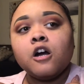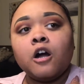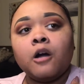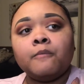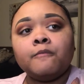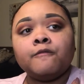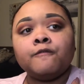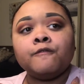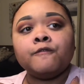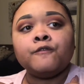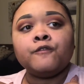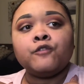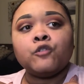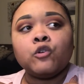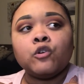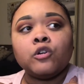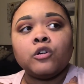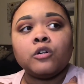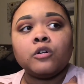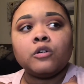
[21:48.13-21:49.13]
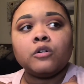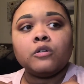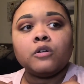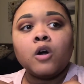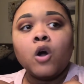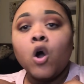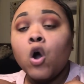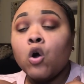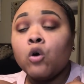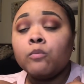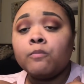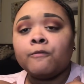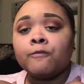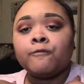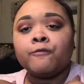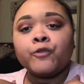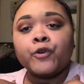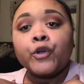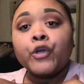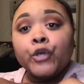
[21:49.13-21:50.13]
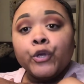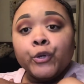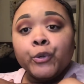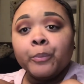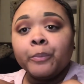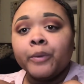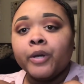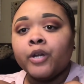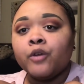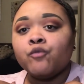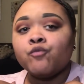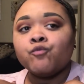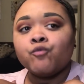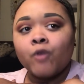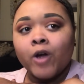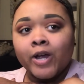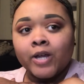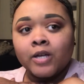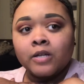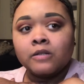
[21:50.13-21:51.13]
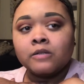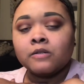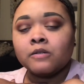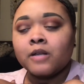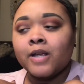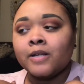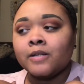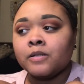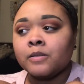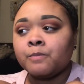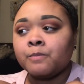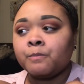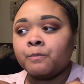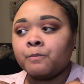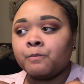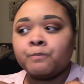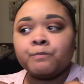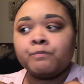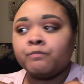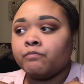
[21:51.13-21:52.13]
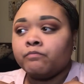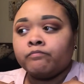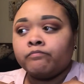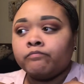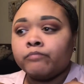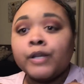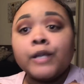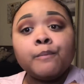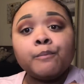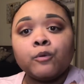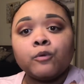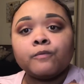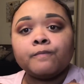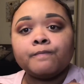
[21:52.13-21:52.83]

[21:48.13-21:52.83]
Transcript: for hope, for human rights as people.